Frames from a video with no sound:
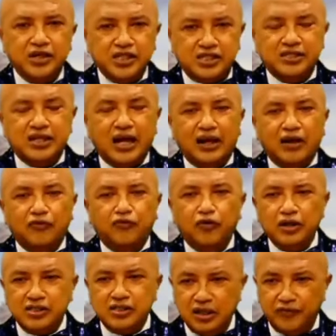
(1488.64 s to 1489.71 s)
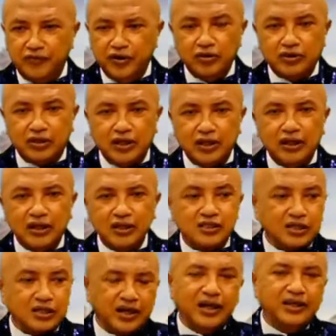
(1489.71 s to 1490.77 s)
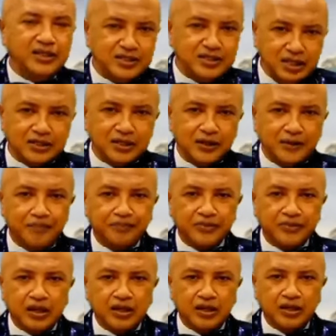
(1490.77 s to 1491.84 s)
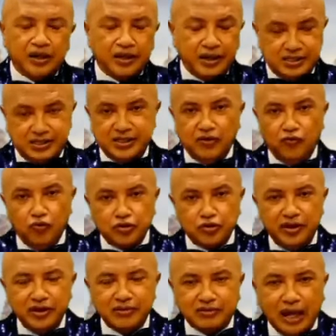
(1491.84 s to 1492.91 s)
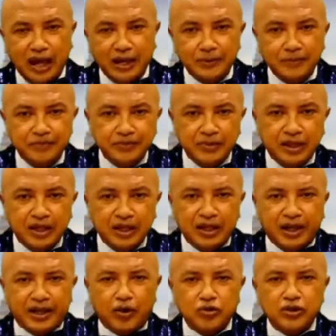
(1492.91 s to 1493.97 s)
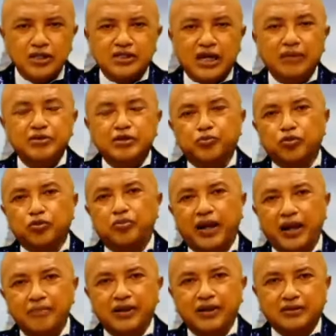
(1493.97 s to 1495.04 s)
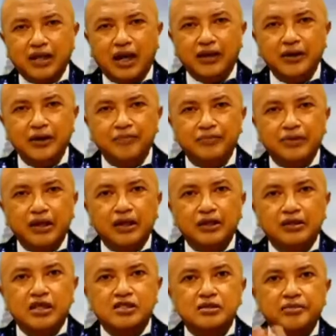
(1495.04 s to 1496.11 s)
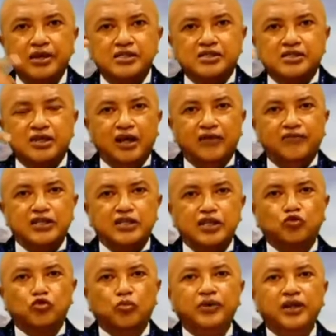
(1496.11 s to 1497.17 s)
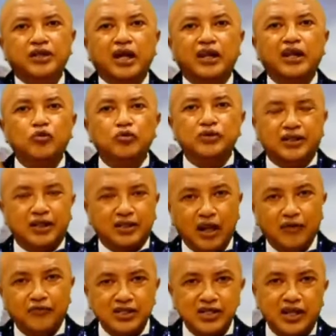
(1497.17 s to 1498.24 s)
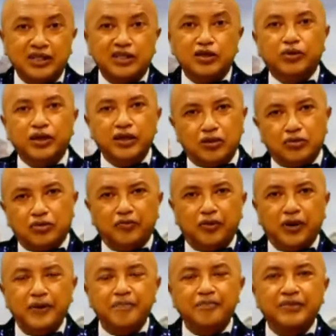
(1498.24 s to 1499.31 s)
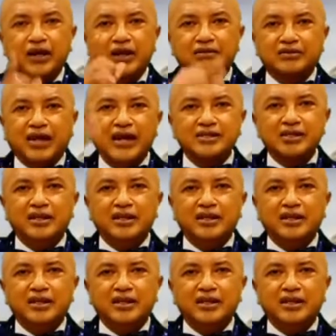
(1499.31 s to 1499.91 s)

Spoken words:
you are always going to look at the original one. For example, about a land owning. So if there is a problem with that land, so